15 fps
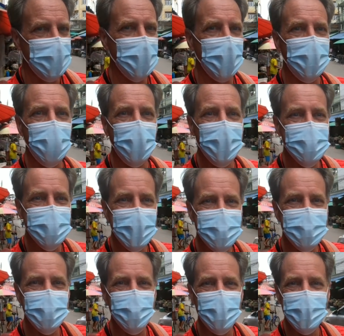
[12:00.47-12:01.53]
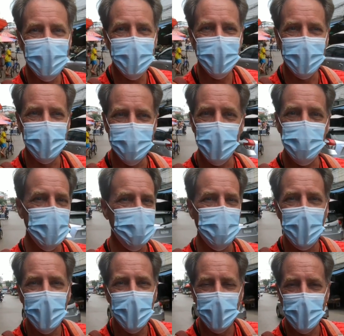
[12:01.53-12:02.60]
But of course, that's just ridiculous. I'm just
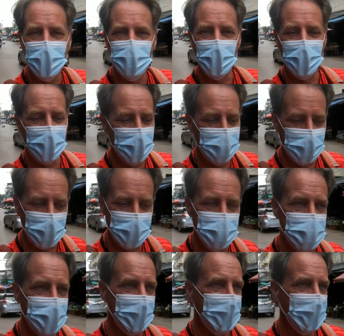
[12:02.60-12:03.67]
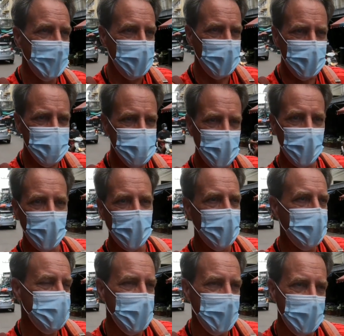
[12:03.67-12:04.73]
making up the numbers. There is no
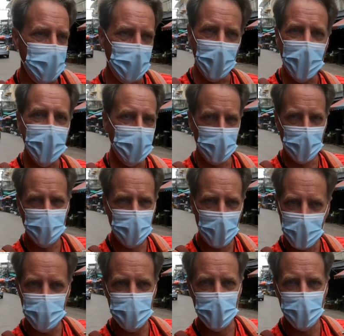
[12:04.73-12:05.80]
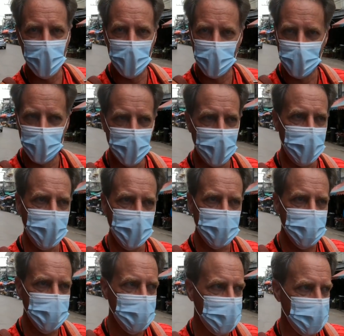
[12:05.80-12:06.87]
regular price of
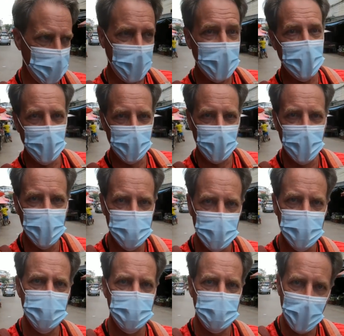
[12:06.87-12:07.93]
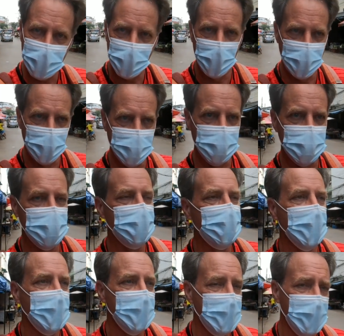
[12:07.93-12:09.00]
$100. The regular price is $10.
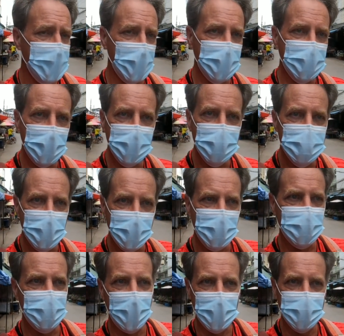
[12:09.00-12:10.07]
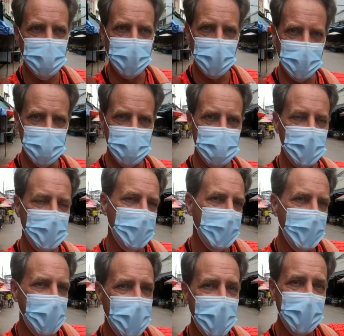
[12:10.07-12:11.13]
And they just invent this
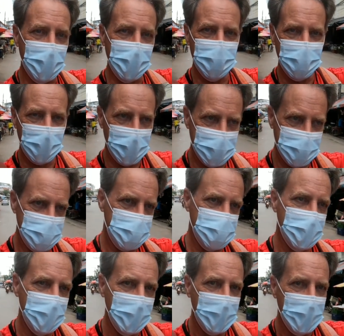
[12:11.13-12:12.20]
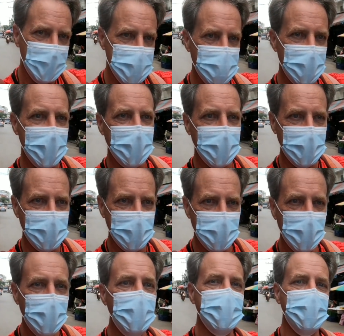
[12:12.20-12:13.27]
higher price to make it
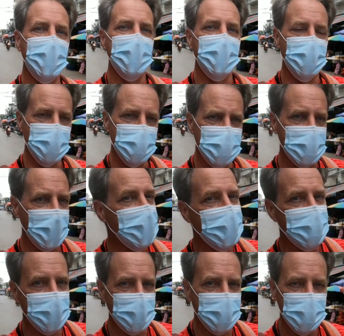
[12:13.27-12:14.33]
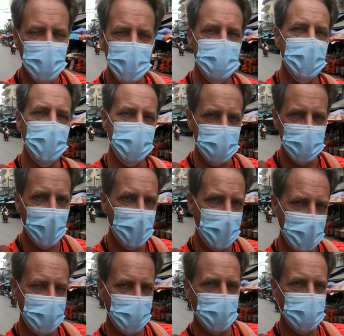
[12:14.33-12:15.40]
look like you're saving
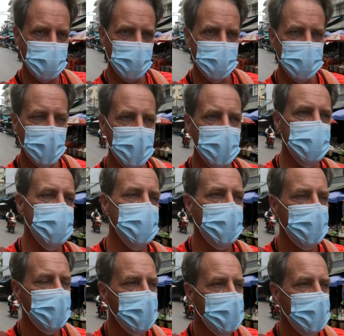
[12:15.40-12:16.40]
60% if you choose this.